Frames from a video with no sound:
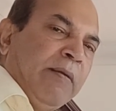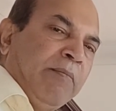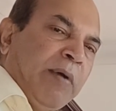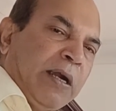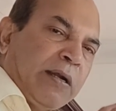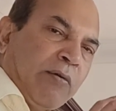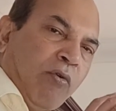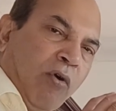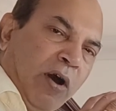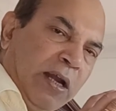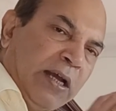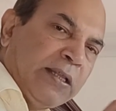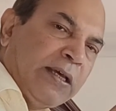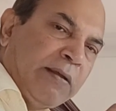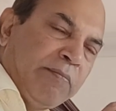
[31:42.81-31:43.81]
But all
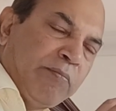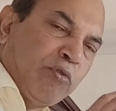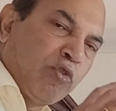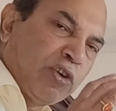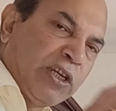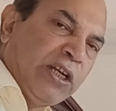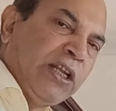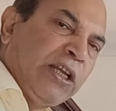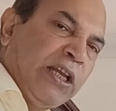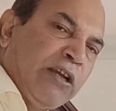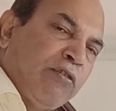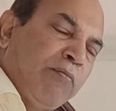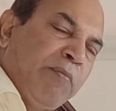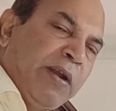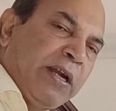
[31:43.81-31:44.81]
other rotating
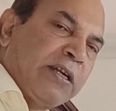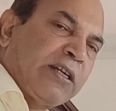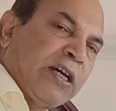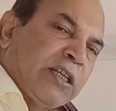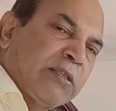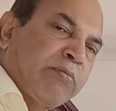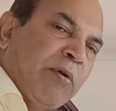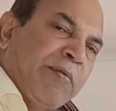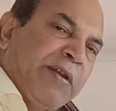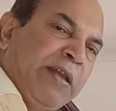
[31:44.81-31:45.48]
equipment and transformer